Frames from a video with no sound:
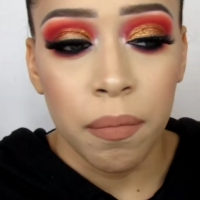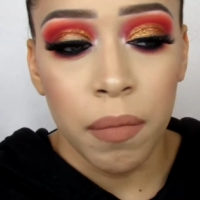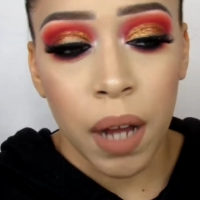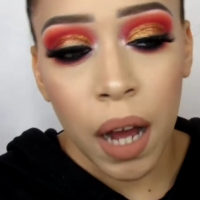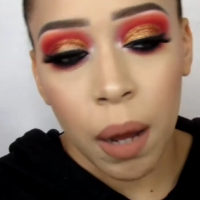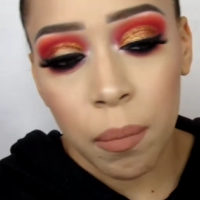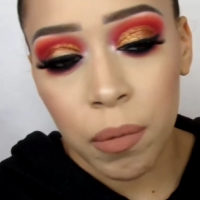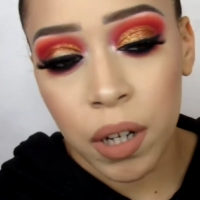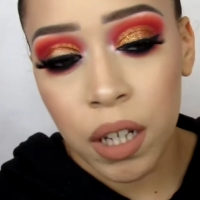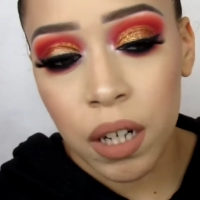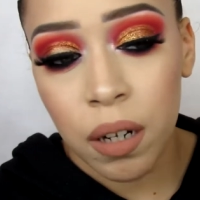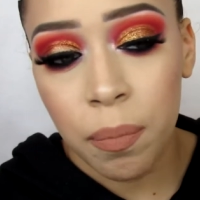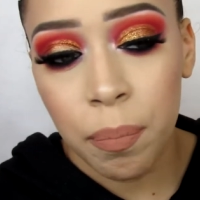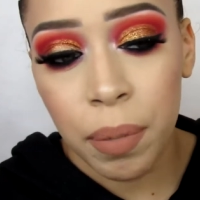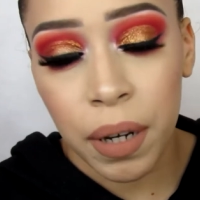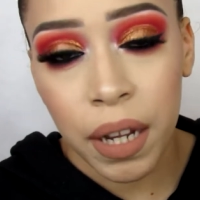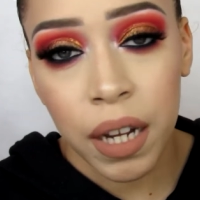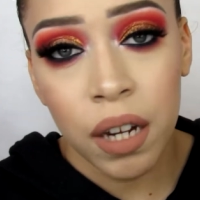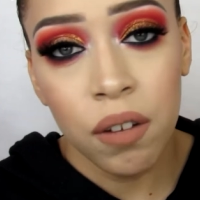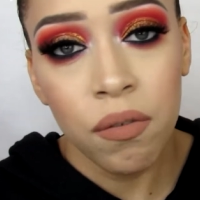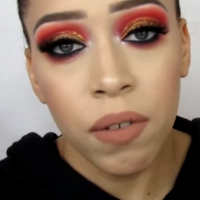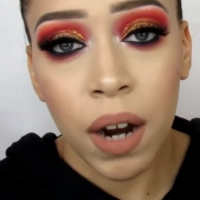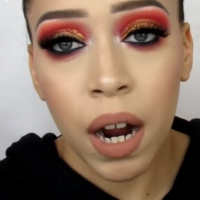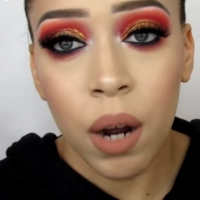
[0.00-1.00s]
I'm going to play
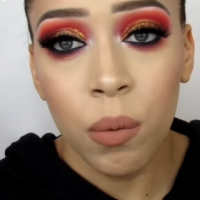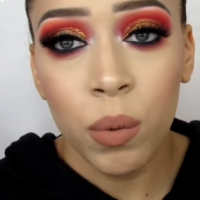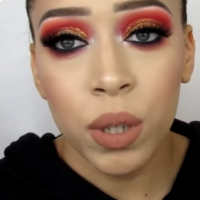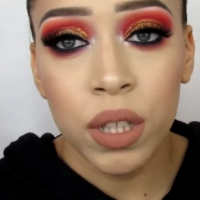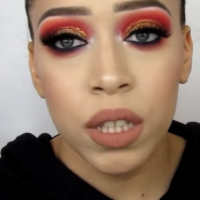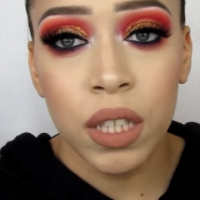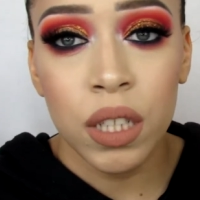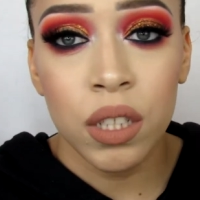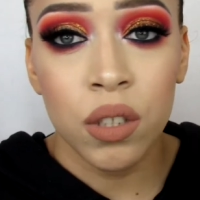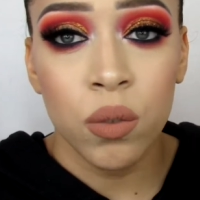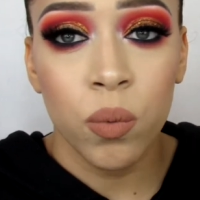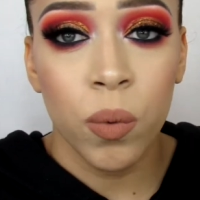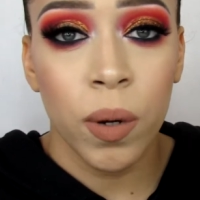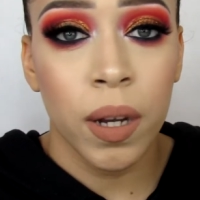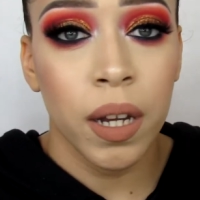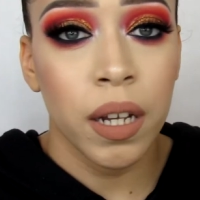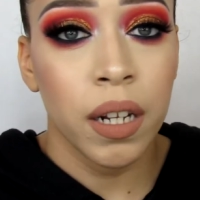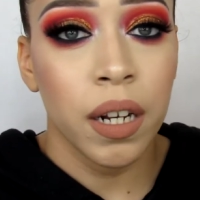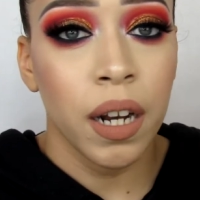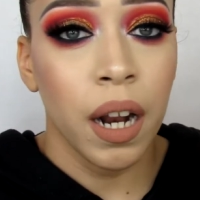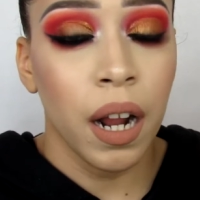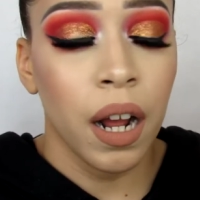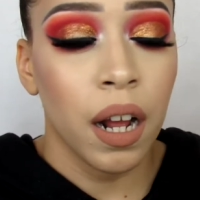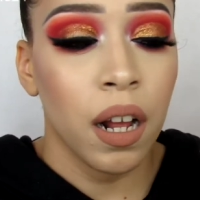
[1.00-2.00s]
around with this
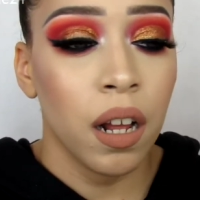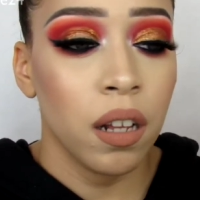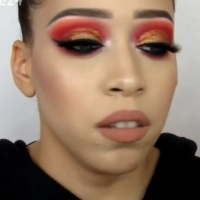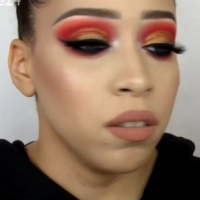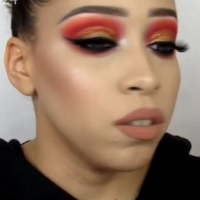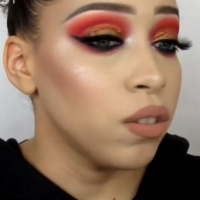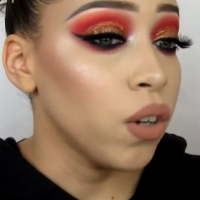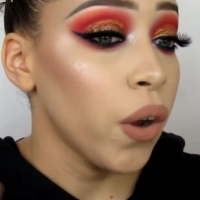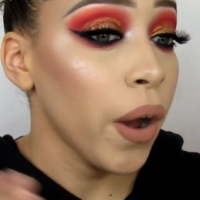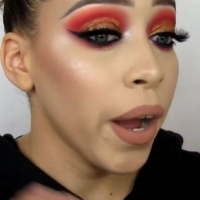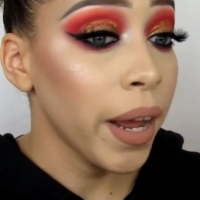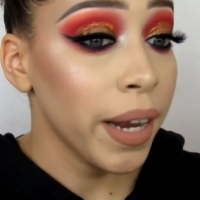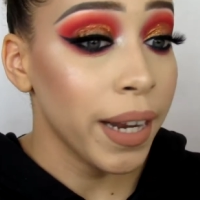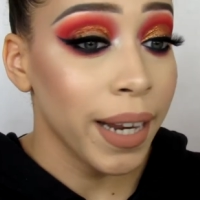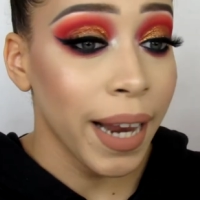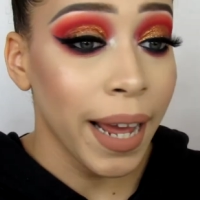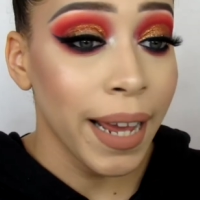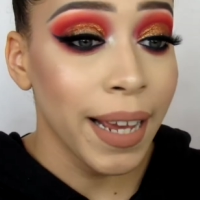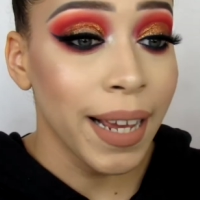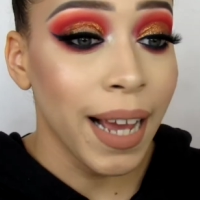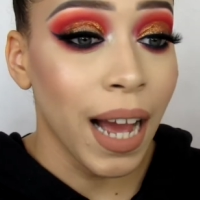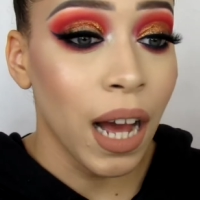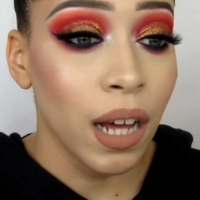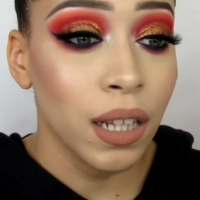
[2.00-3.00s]
one. You know, I
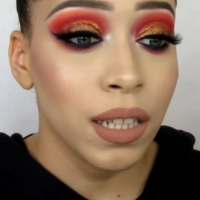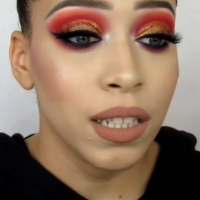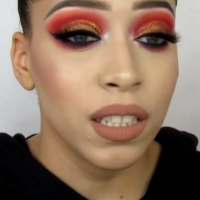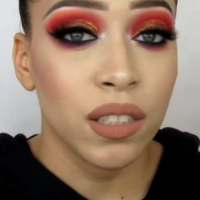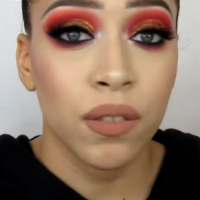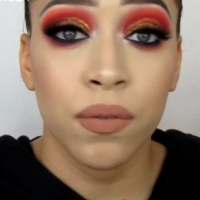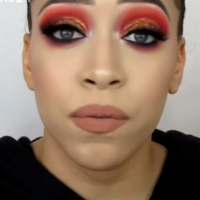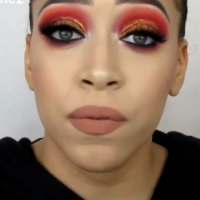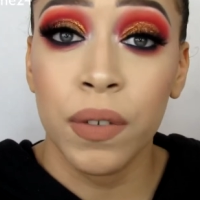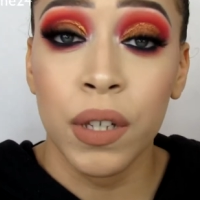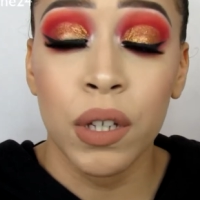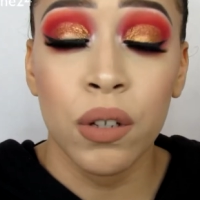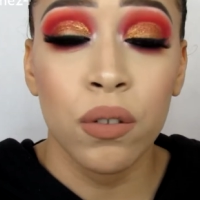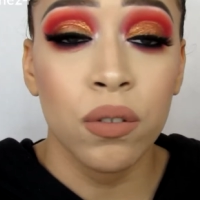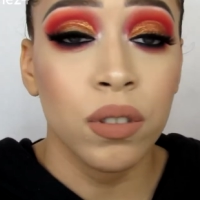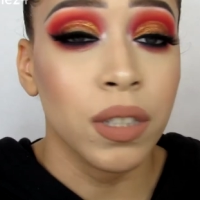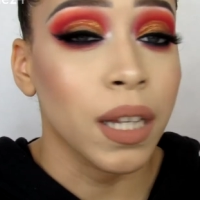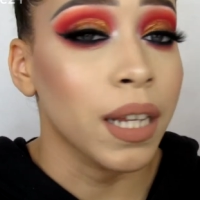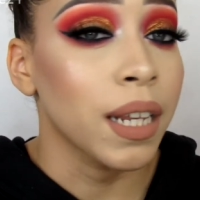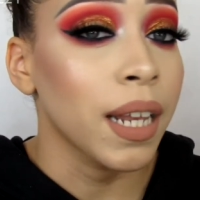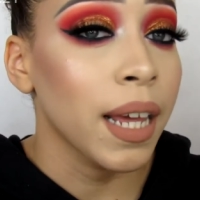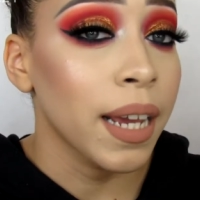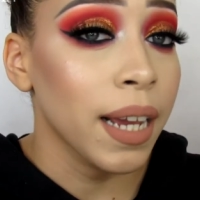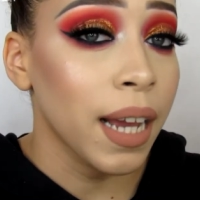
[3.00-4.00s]
like how this feels,
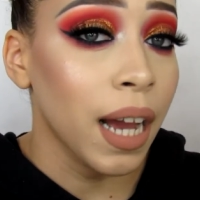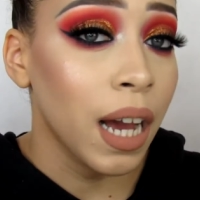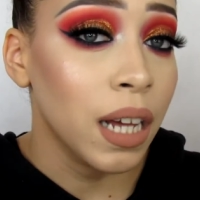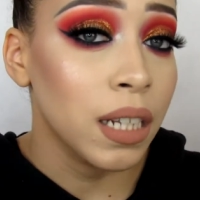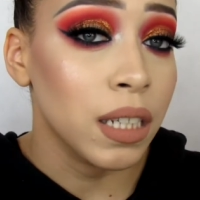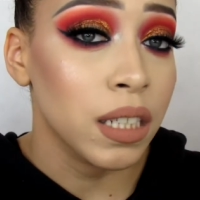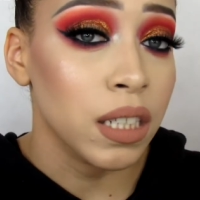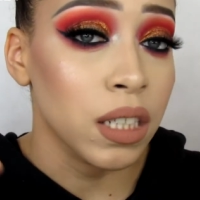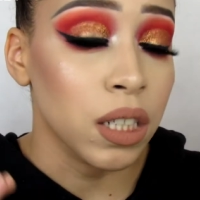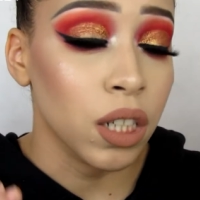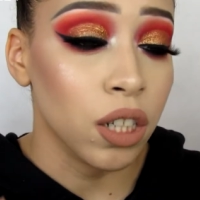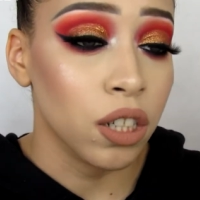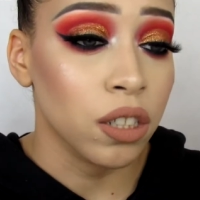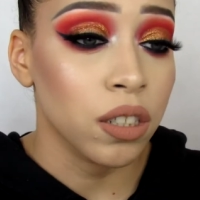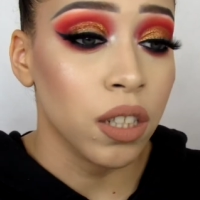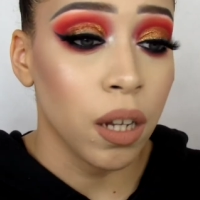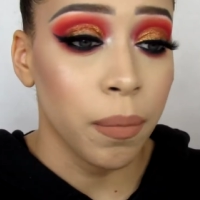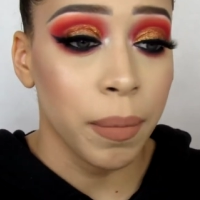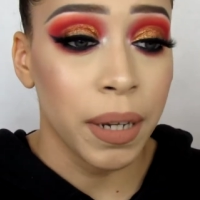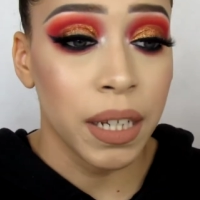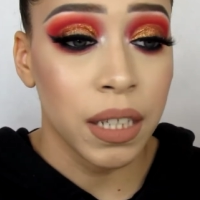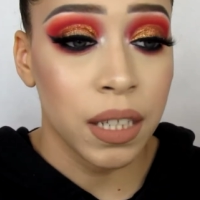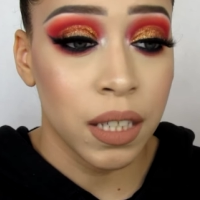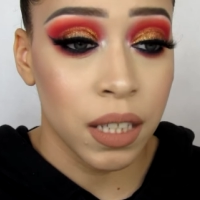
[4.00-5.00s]
I like how this looks on
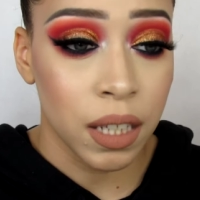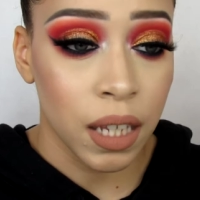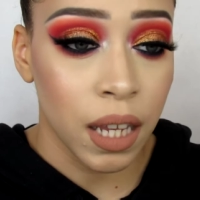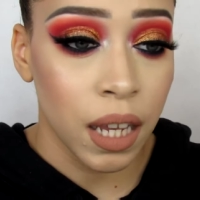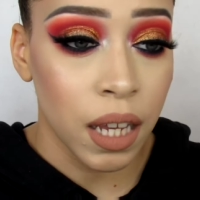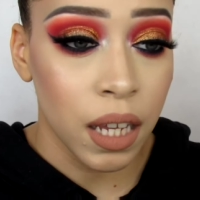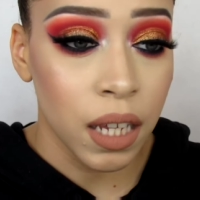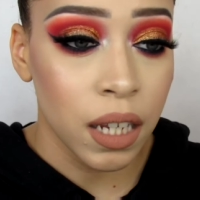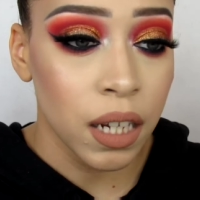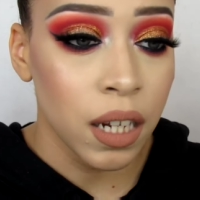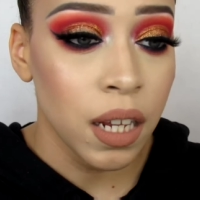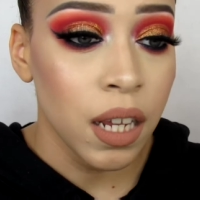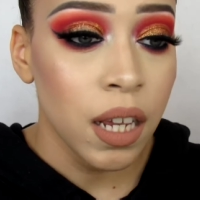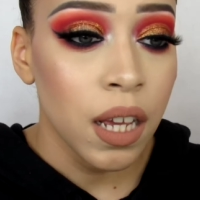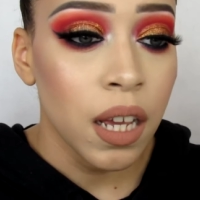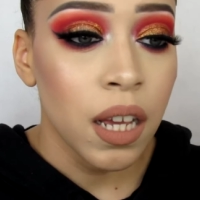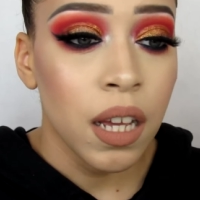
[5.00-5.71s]
my skin.